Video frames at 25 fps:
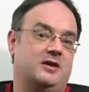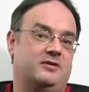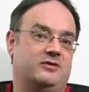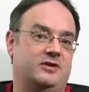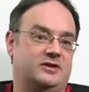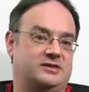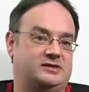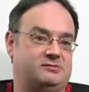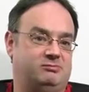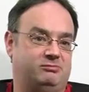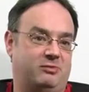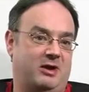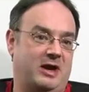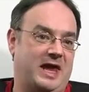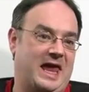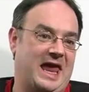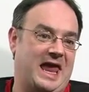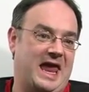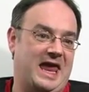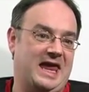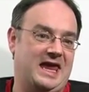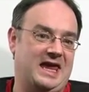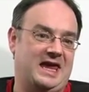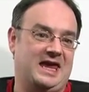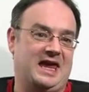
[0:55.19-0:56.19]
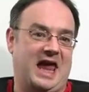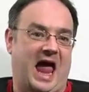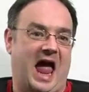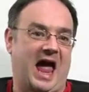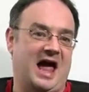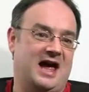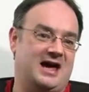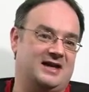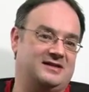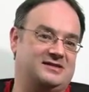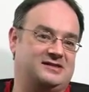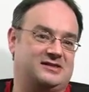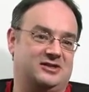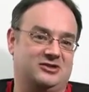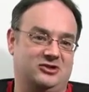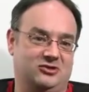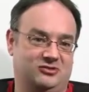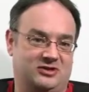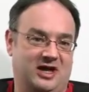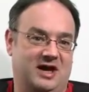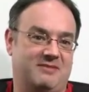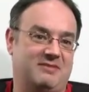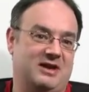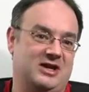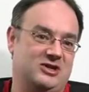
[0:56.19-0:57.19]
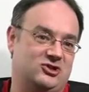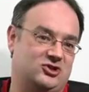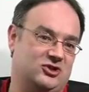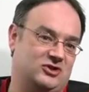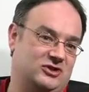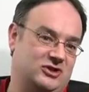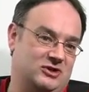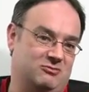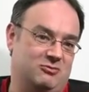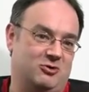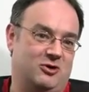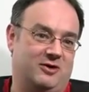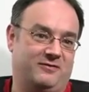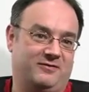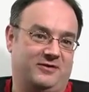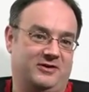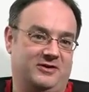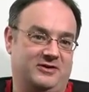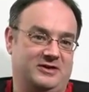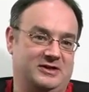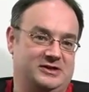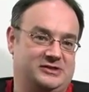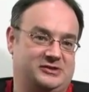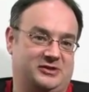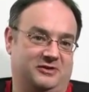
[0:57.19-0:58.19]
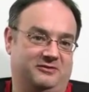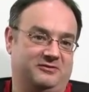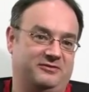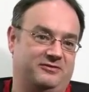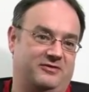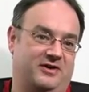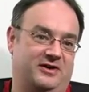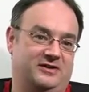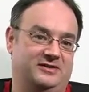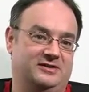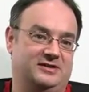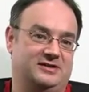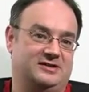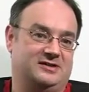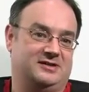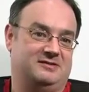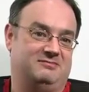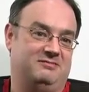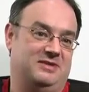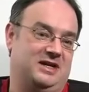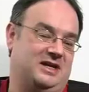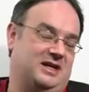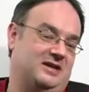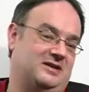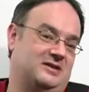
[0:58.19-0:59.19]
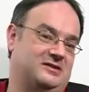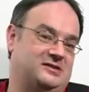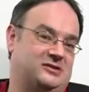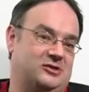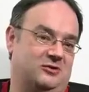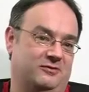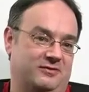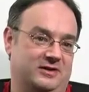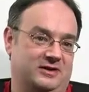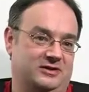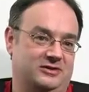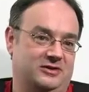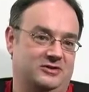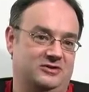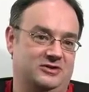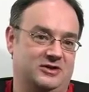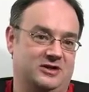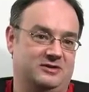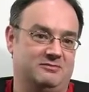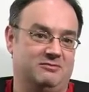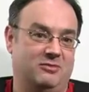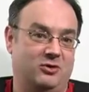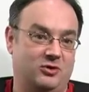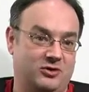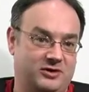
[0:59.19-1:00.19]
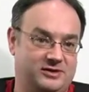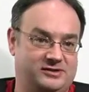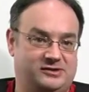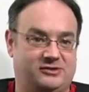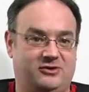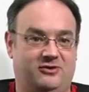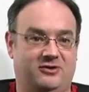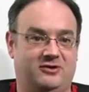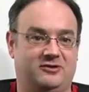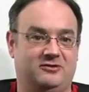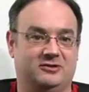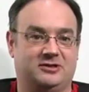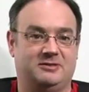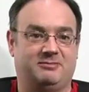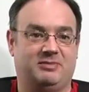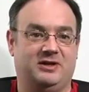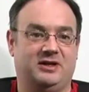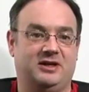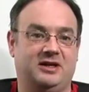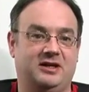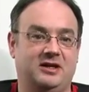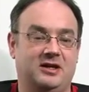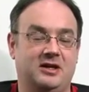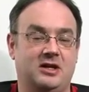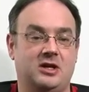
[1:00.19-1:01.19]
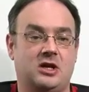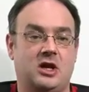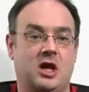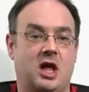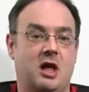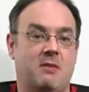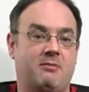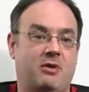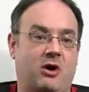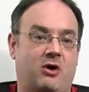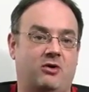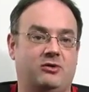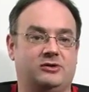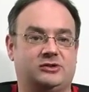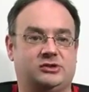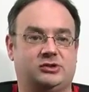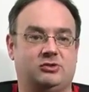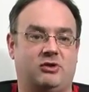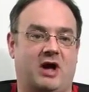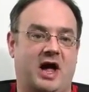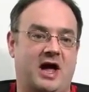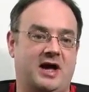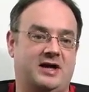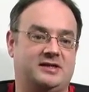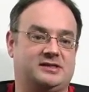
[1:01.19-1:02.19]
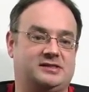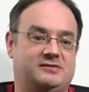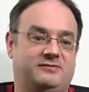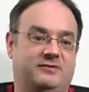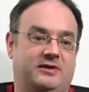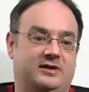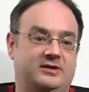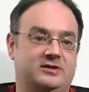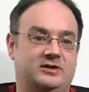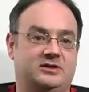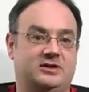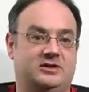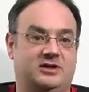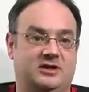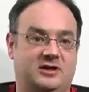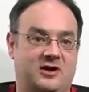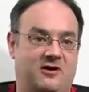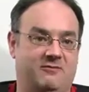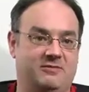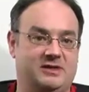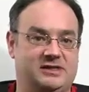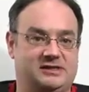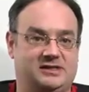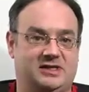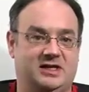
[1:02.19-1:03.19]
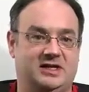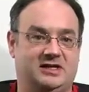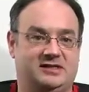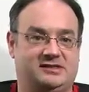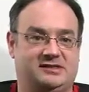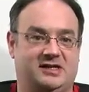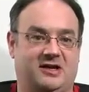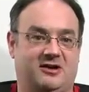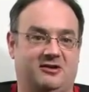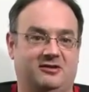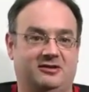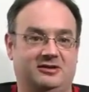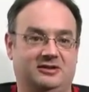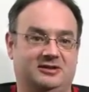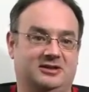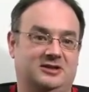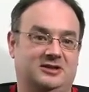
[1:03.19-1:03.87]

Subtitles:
This adds a new dimension to warfare on the Eastern Front, making the Soviet Union more historical to play, but also adds fun to the governments in exile,